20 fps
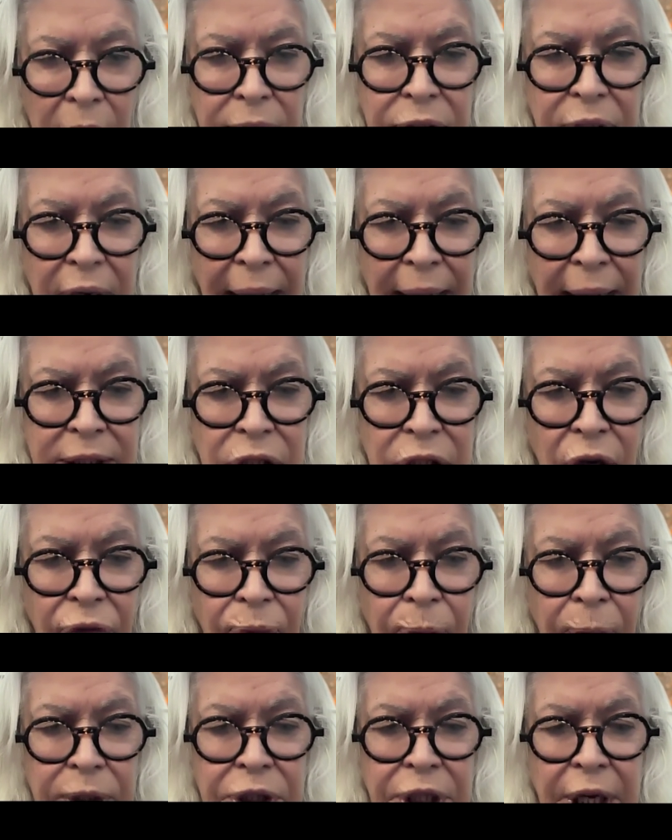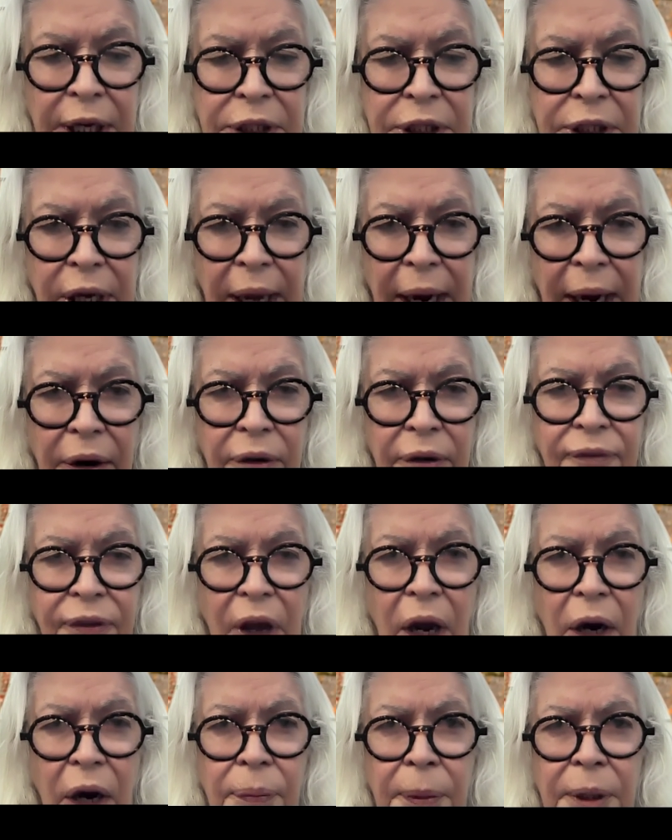task of protecting our
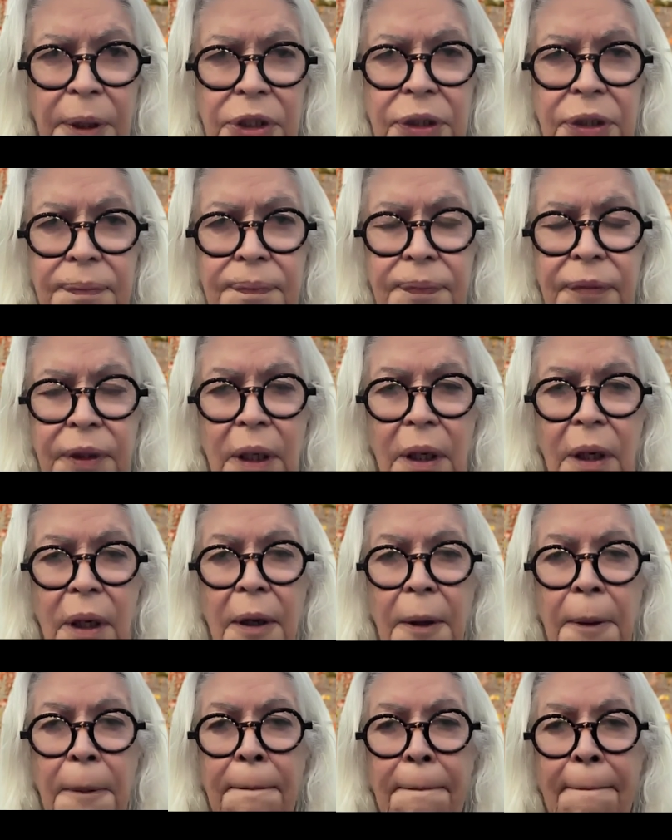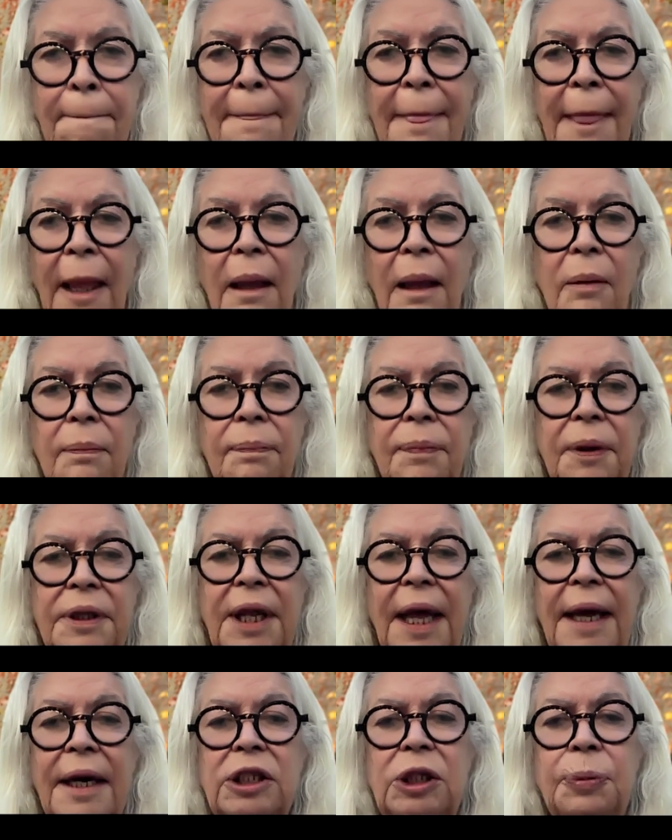environment. But
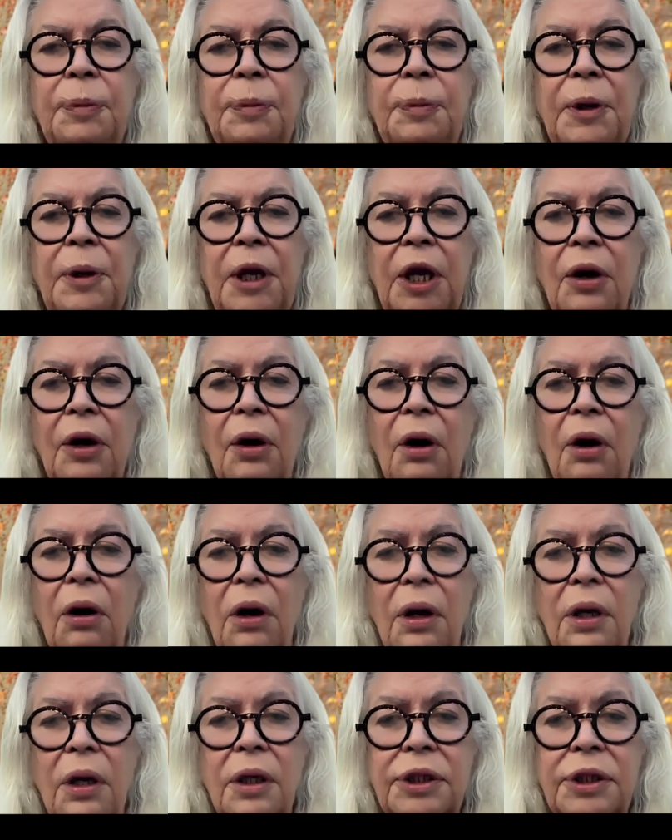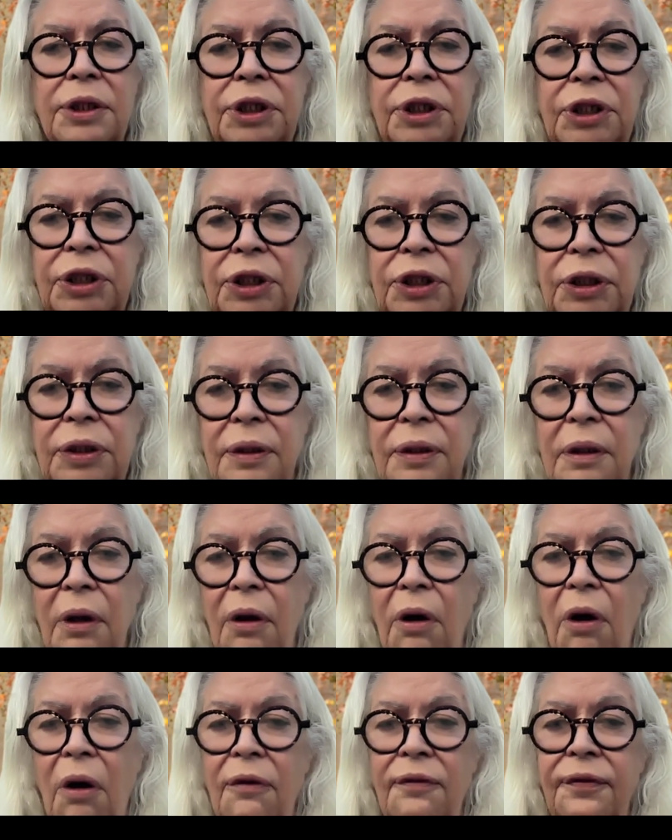that is because
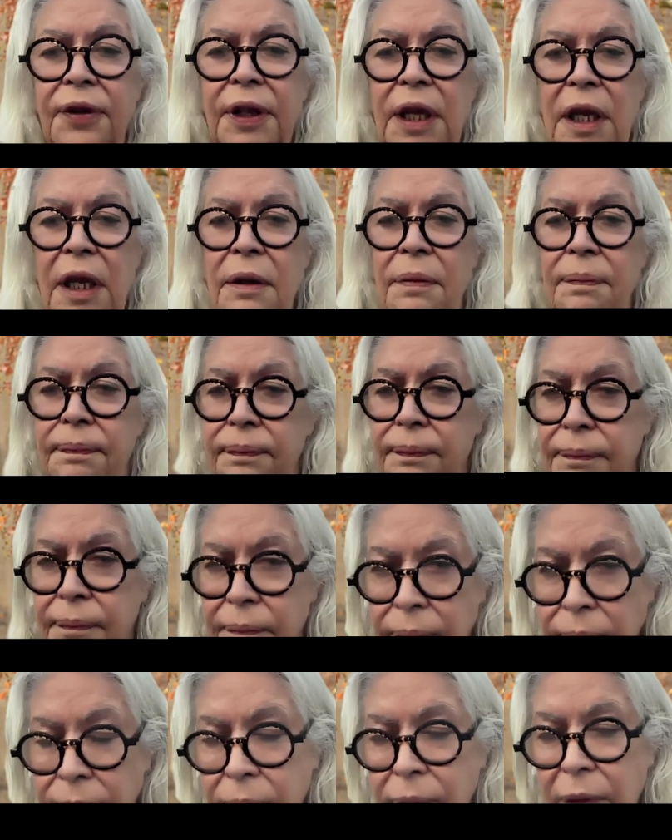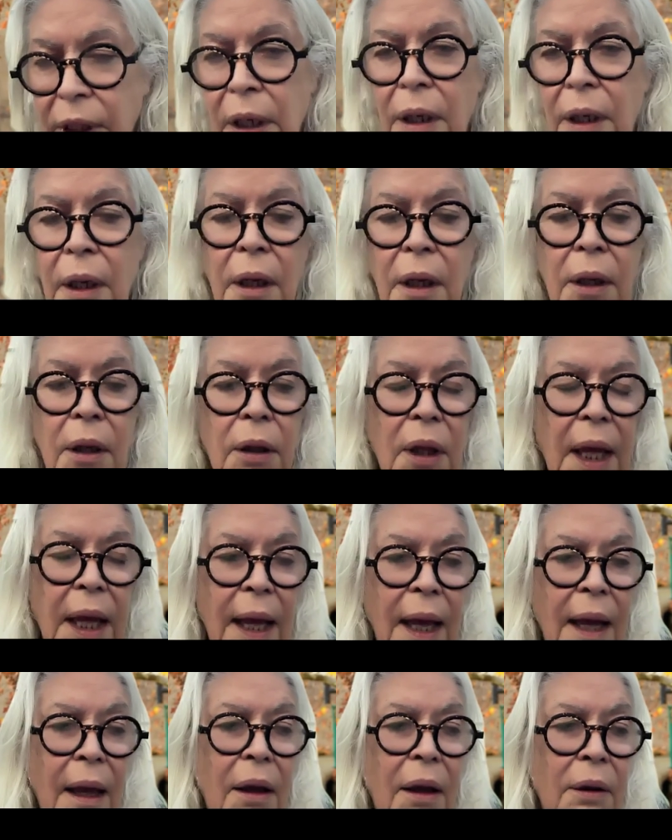of the
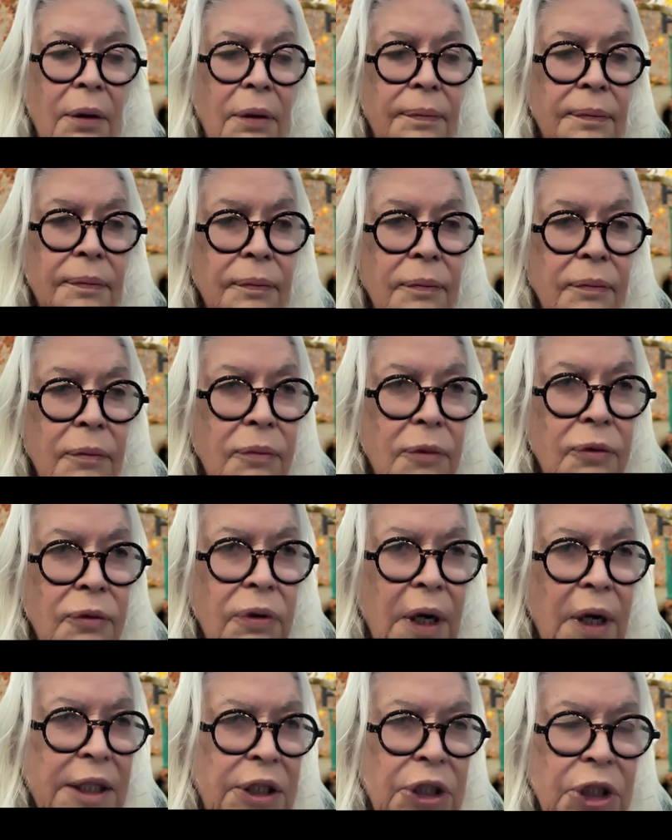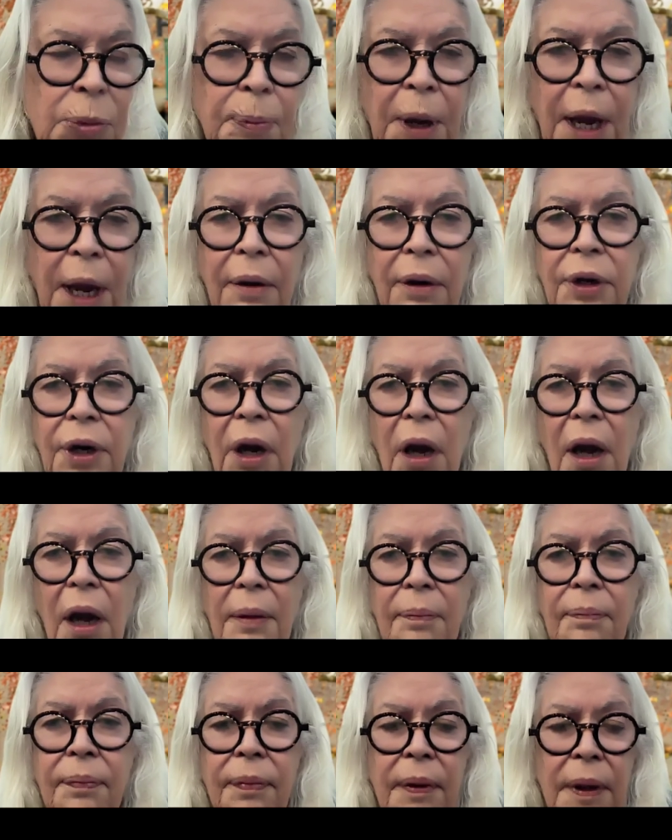racist
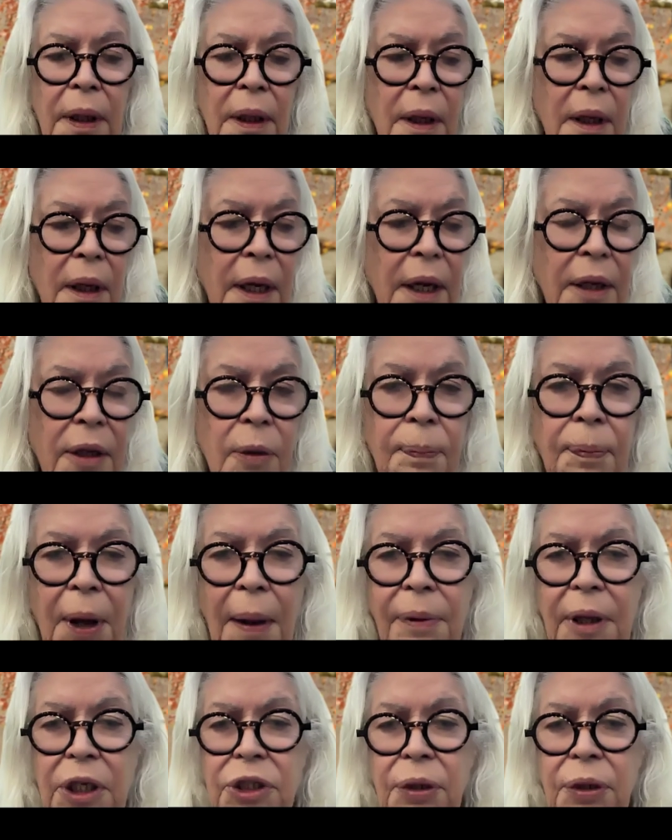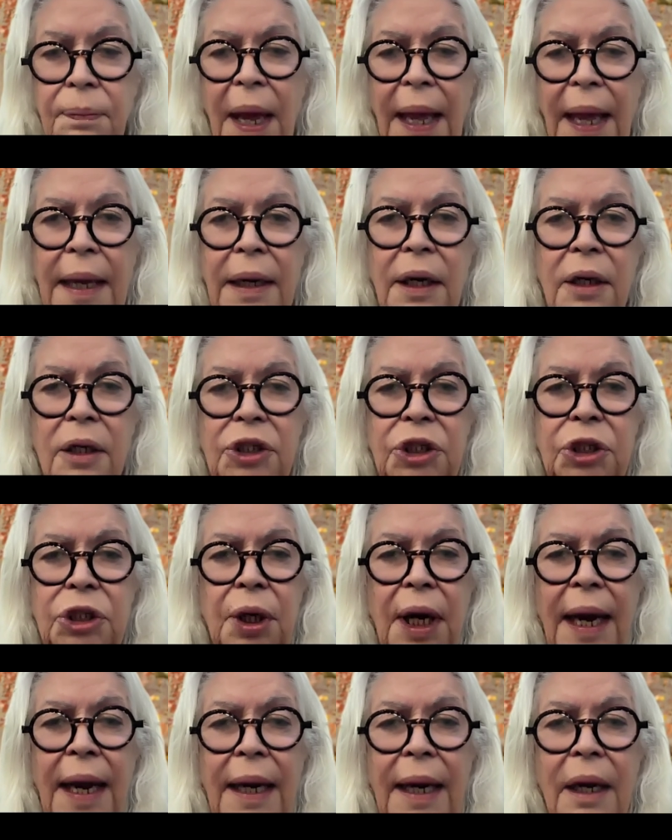paradigm in the public domain in
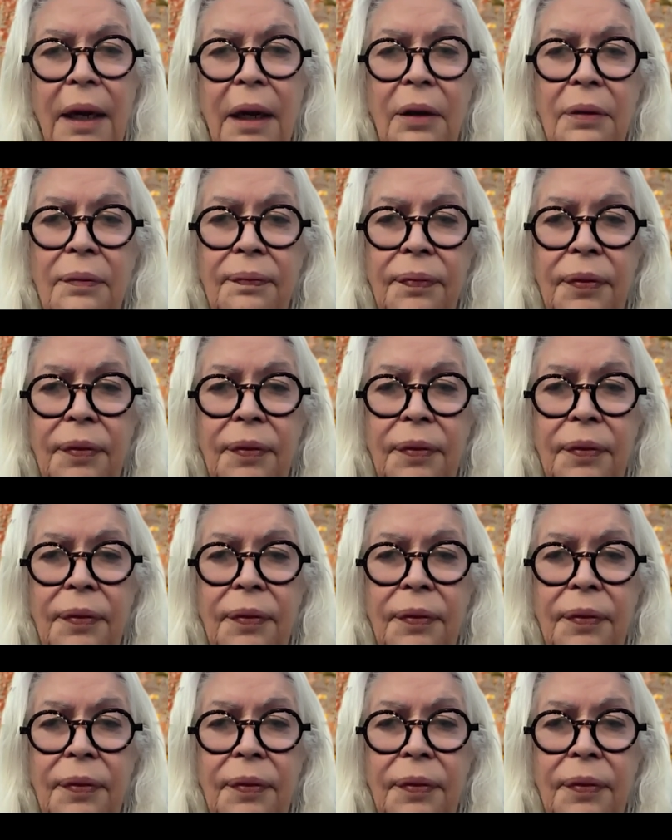Australia,